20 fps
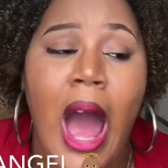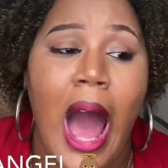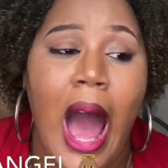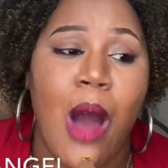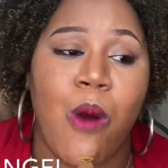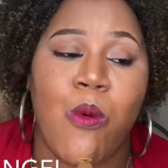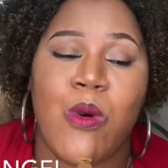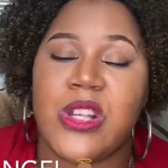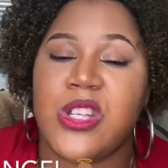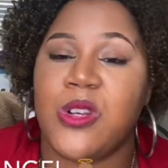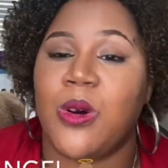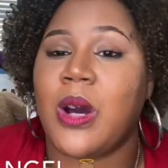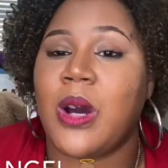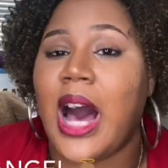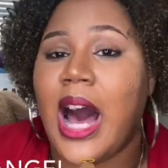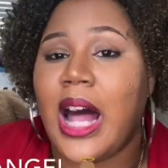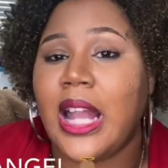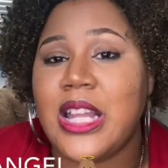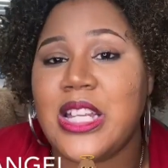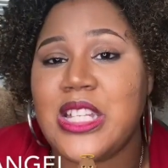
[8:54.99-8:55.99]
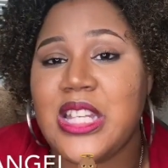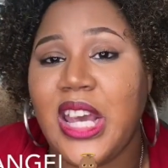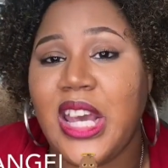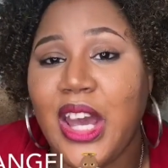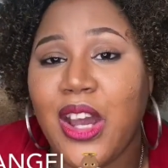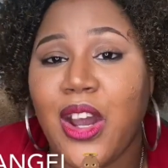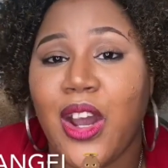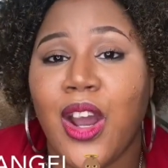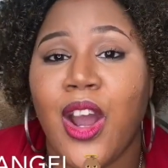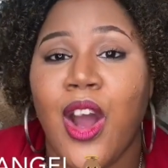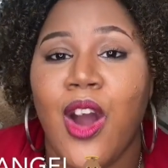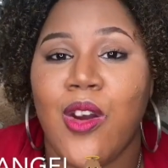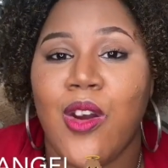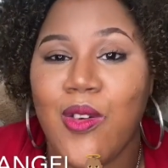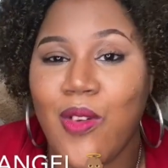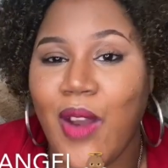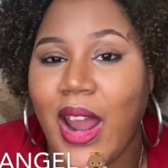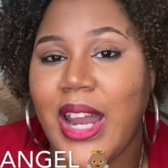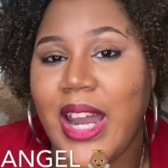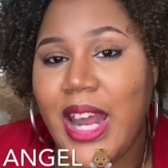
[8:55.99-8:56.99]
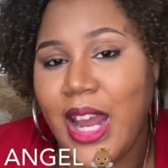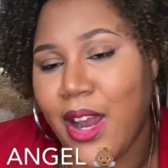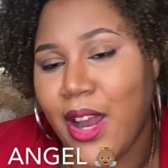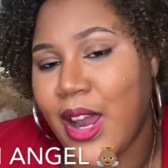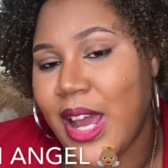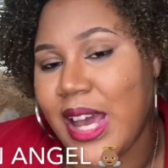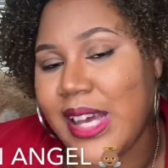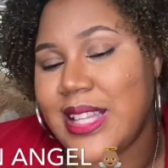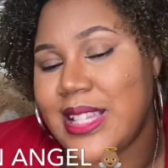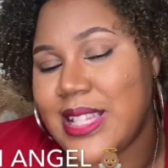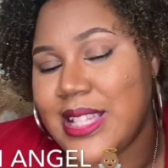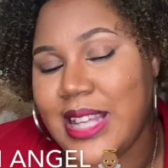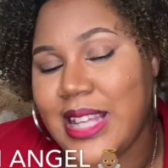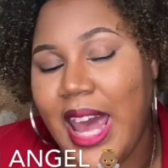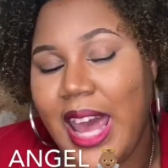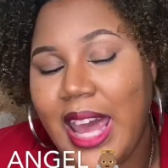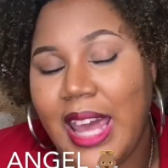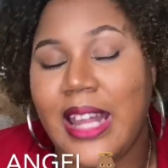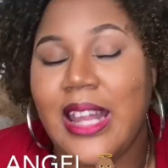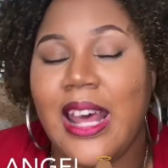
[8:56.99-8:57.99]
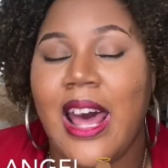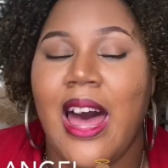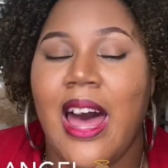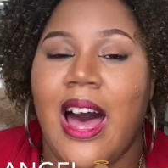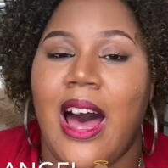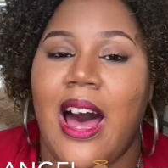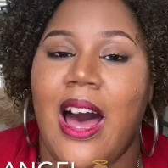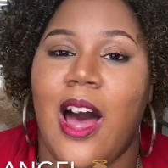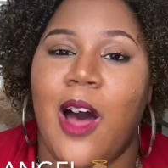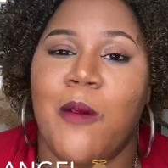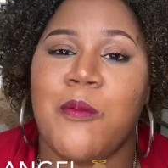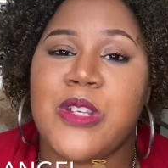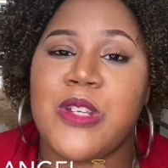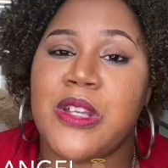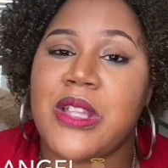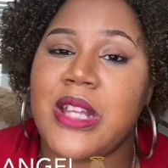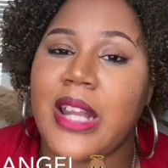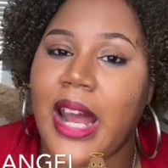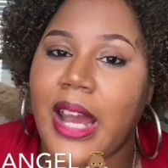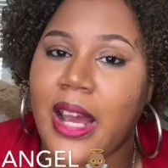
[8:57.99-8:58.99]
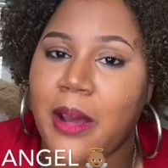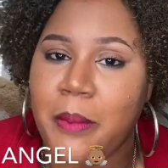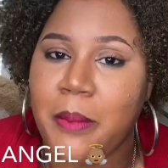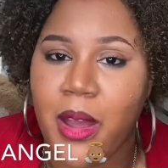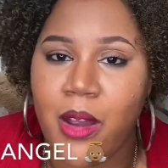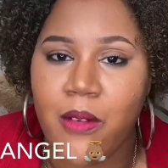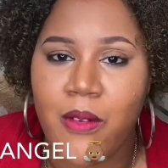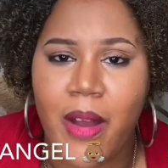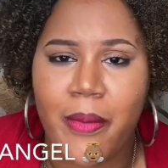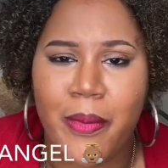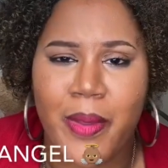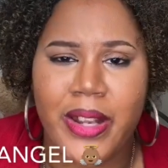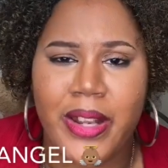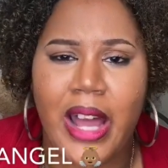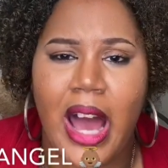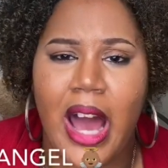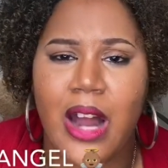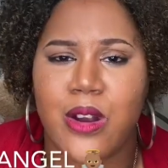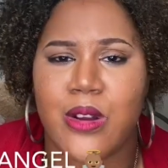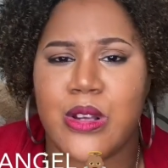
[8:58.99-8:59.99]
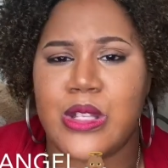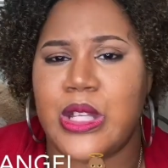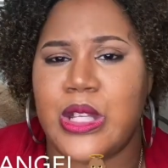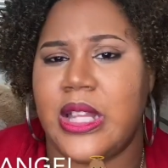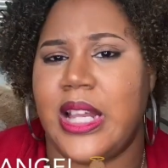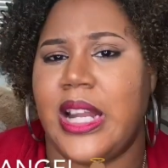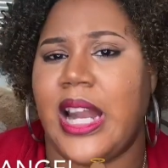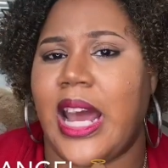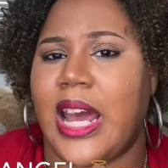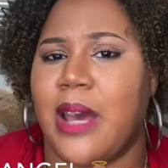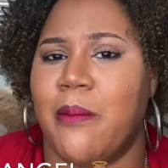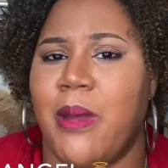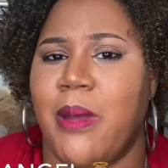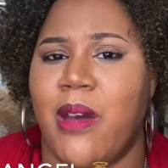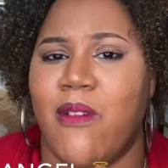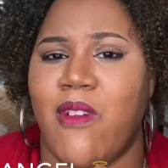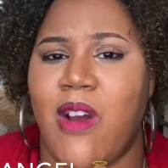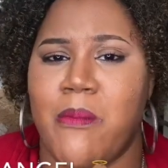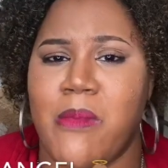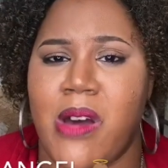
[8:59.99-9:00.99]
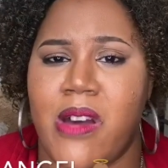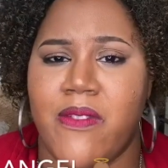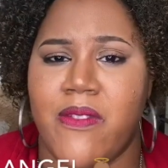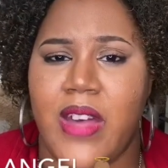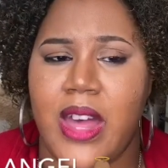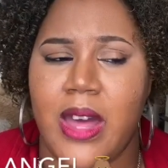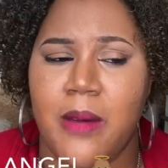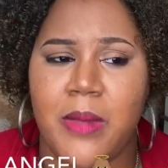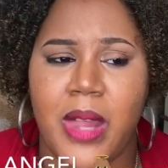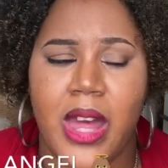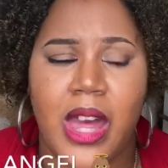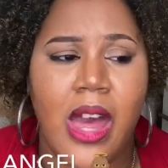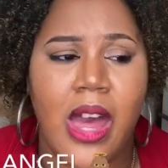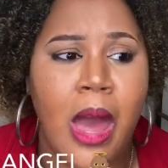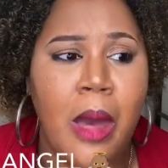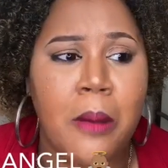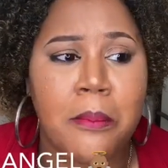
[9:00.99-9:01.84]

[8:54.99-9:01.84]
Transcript: I went to a college here, right here in state, so that I could be around the doctor, so that I could be around my family.